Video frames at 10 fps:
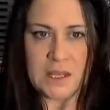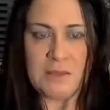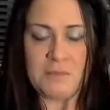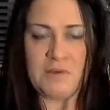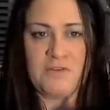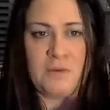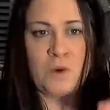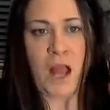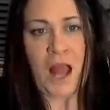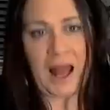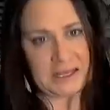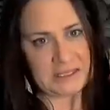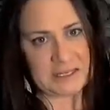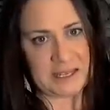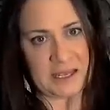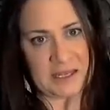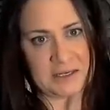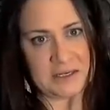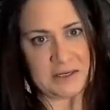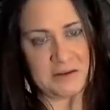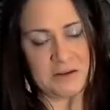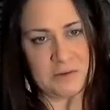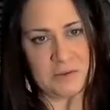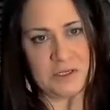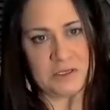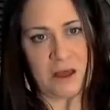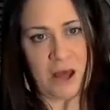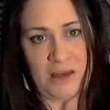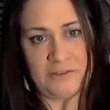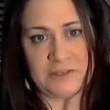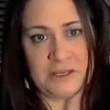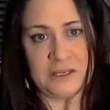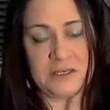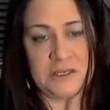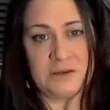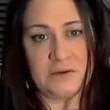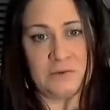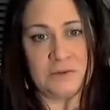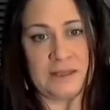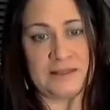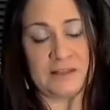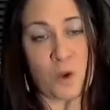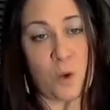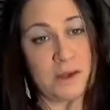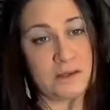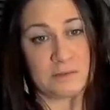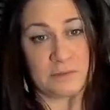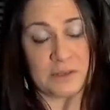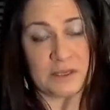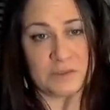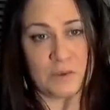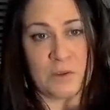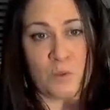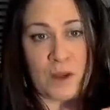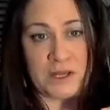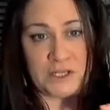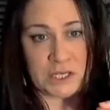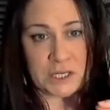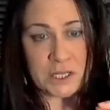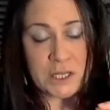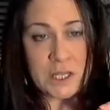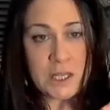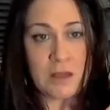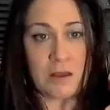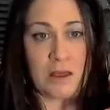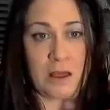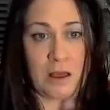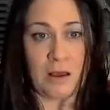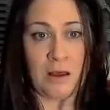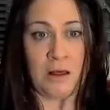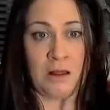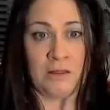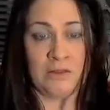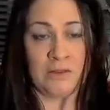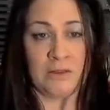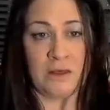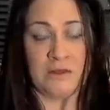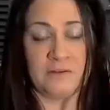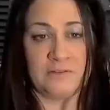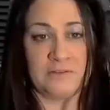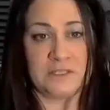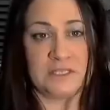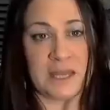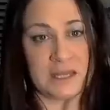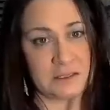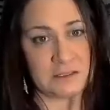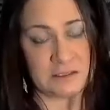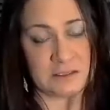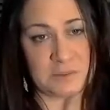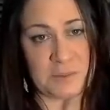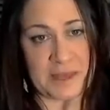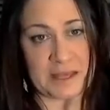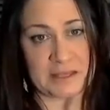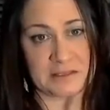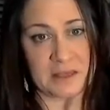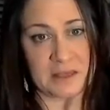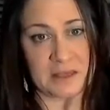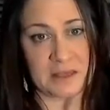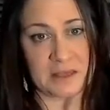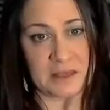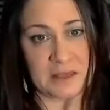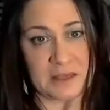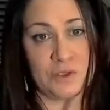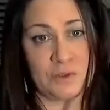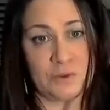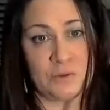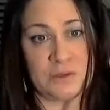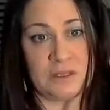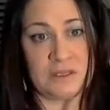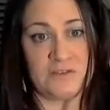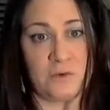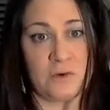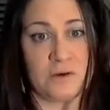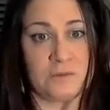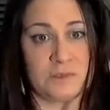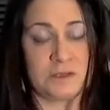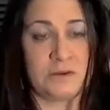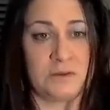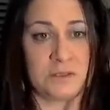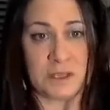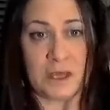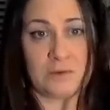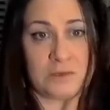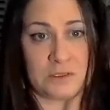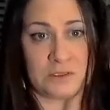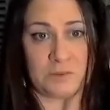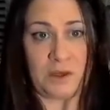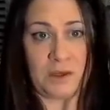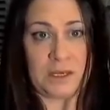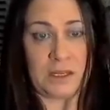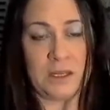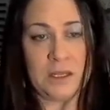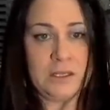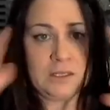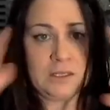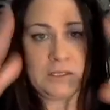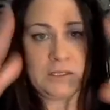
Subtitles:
But from where I stand, which is often, really at the quantum place, where I'm watching all of silence and space coming into these forms, this couch, this body, this